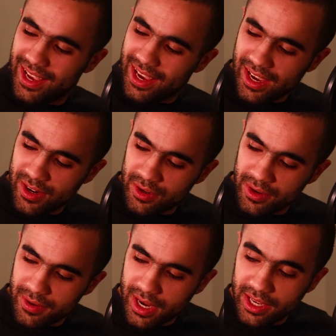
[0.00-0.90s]
I don't
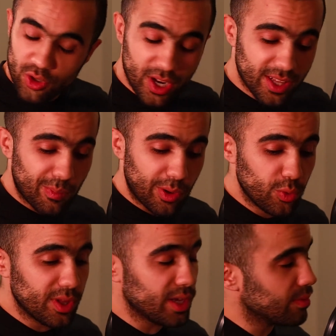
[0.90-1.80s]
know. I tried Blue
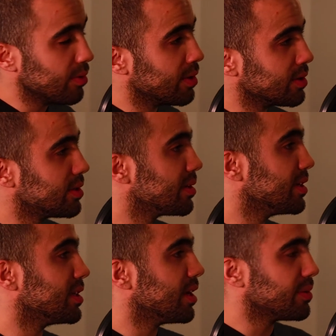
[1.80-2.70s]
Label once because
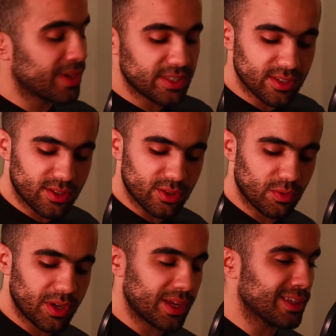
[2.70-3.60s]
at my sister's
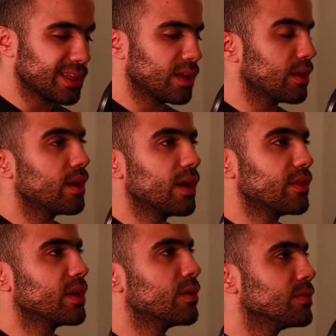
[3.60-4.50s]
wedding, it's like I
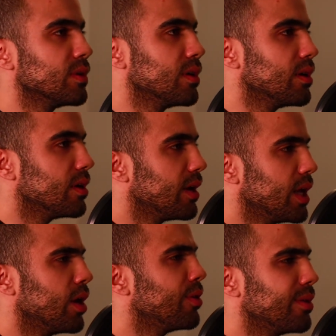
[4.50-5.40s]
think it was a
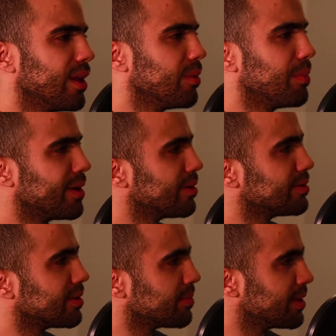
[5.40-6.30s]
$800 bottle or
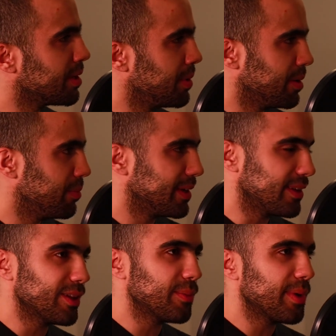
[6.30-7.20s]
something. They made a big
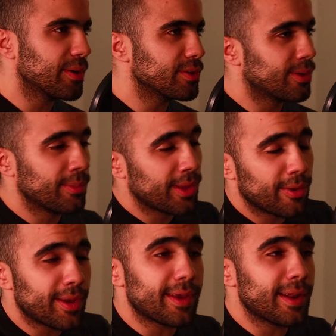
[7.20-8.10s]
deal about it, so I'm like,
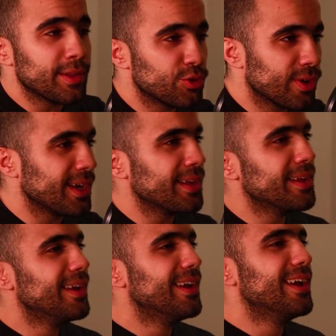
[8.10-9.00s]
okay, can I try it?
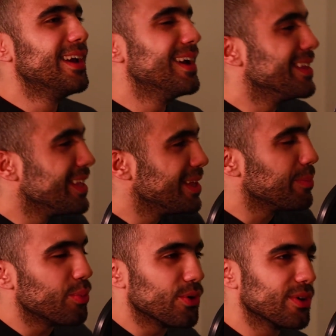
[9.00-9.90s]
And then they
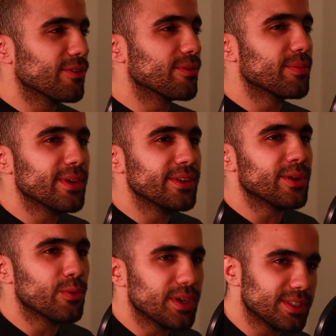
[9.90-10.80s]
poured a little bit, and I
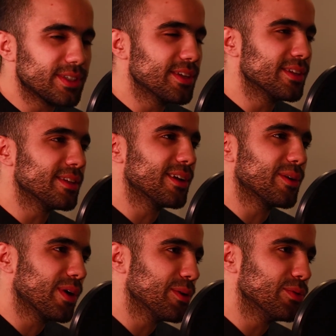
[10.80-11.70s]
wasted it, and they're like,
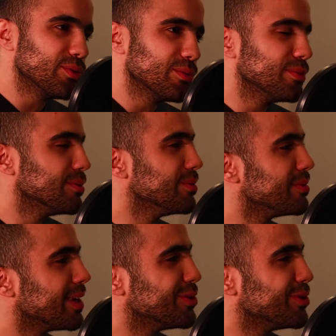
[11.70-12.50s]
why would you not